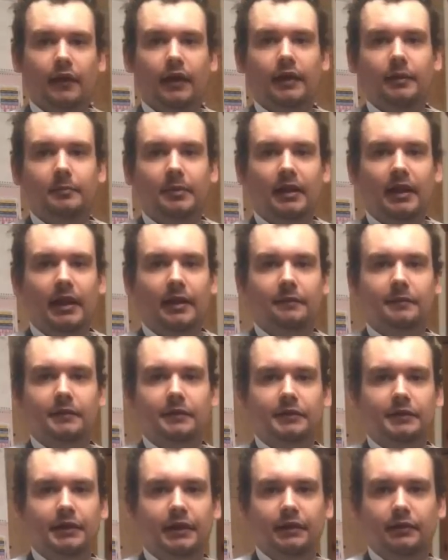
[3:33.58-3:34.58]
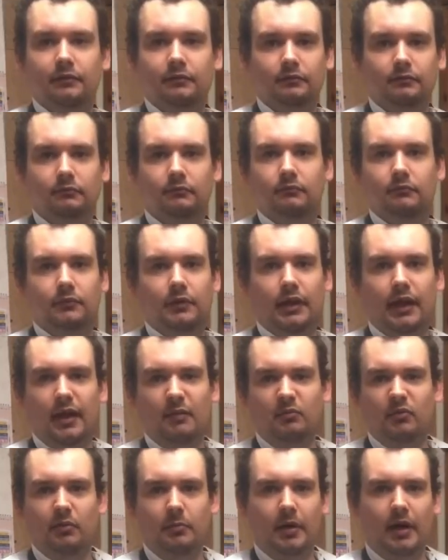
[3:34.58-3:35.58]
they can be left until, again,
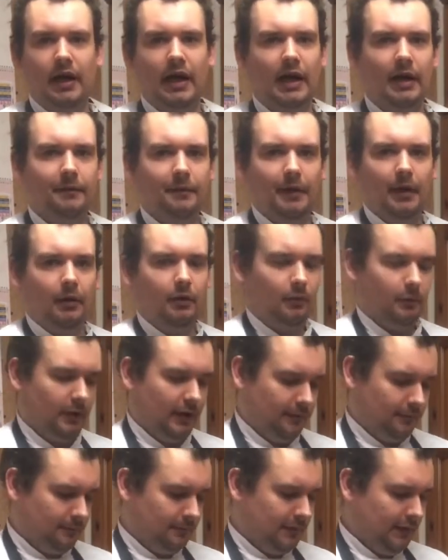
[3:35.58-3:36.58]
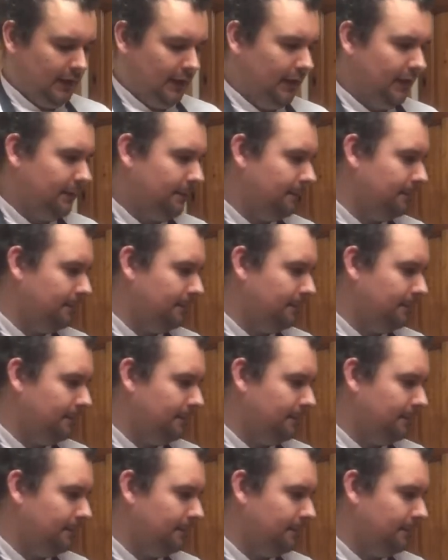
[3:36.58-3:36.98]
we're about half an hour away from tea.